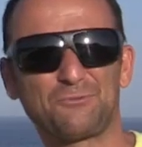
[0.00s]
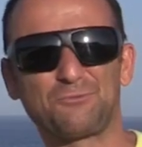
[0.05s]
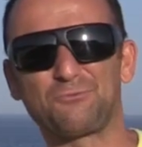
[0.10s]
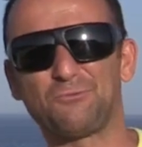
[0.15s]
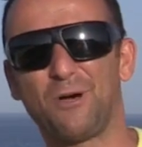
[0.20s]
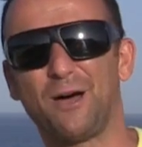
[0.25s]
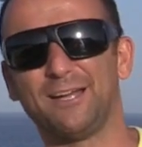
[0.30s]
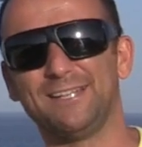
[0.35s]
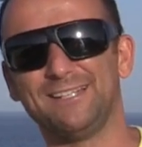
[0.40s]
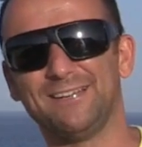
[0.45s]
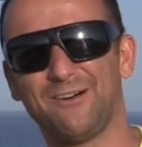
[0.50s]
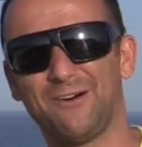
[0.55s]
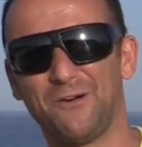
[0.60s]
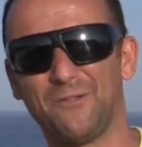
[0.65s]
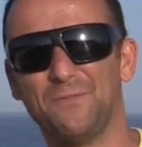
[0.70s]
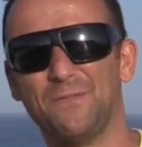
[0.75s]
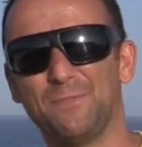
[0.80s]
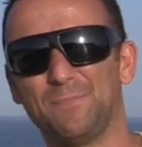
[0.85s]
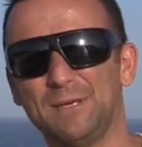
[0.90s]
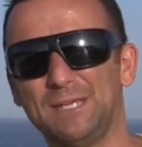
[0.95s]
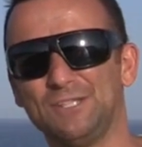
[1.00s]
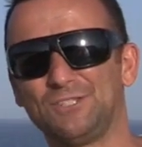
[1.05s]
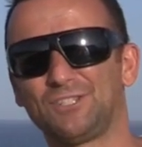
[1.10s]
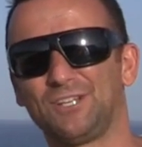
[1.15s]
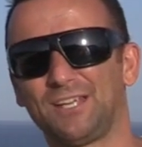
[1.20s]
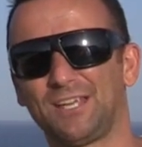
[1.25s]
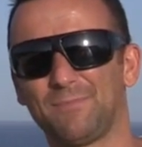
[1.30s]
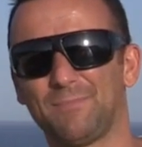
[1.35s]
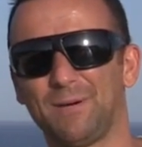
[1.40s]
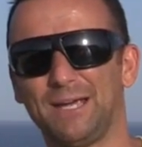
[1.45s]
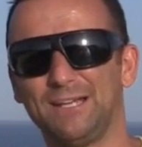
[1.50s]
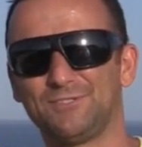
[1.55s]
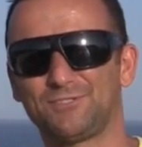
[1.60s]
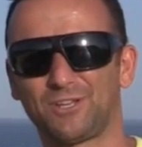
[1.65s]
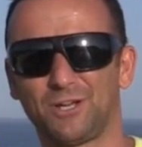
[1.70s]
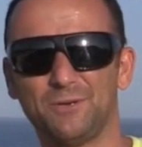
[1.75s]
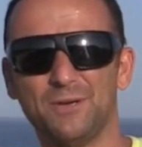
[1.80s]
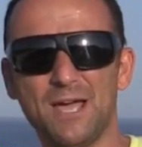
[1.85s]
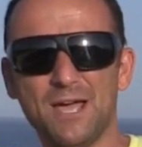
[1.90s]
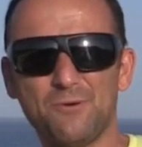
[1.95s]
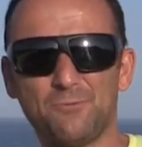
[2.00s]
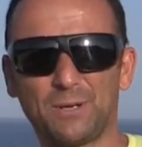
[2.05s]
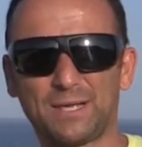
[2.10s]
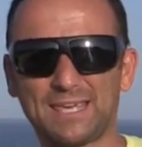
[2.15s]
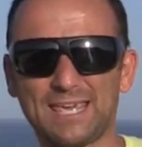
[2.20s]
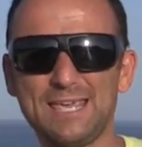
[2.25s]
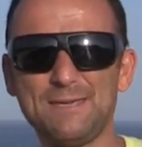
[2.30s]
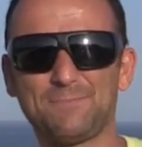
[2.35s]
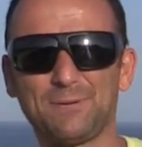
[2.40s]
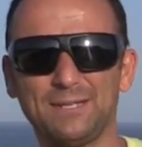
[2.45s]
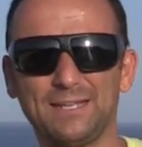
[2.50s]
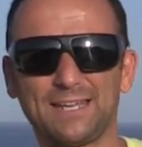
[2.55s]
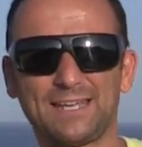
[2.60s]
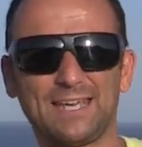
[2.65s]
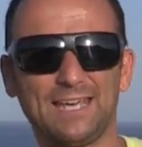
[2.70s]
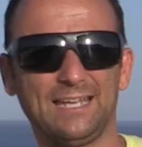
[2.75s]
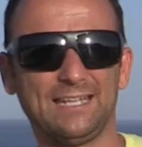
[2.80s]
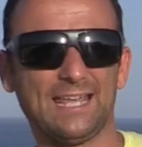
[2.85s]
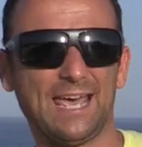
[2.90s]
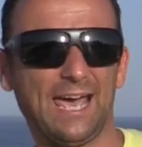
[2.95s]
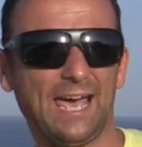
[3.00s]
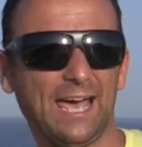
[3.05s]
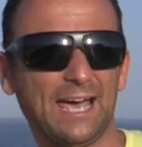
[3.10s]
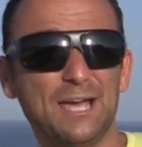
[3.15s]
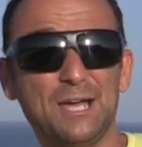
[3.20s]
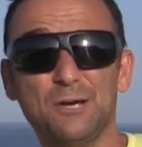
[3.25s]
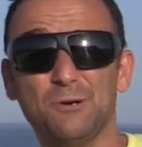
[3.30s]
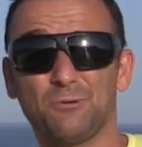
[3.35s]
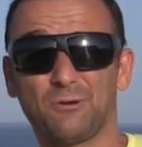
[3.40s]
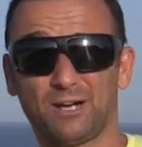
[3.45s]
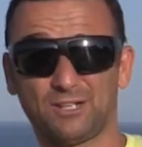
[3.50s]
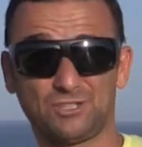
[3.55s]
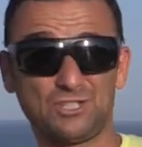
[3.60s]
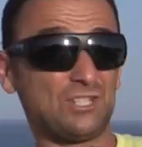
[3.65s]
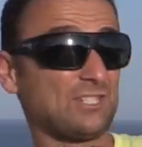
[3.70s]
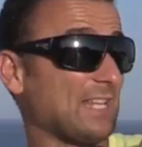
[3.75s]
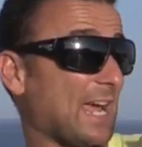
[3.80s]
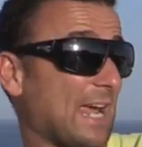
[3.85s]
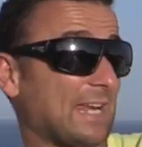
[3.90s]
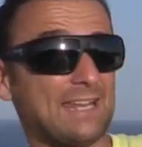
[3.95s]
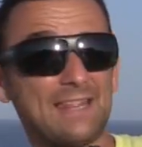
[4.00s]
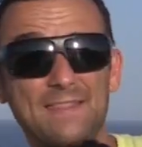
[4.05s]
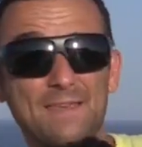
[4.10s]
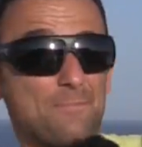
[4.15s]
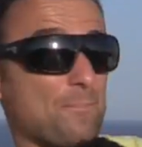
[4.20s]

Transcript: right on the beach in Pozo. So we're keeping the kit there. We're actually staying in the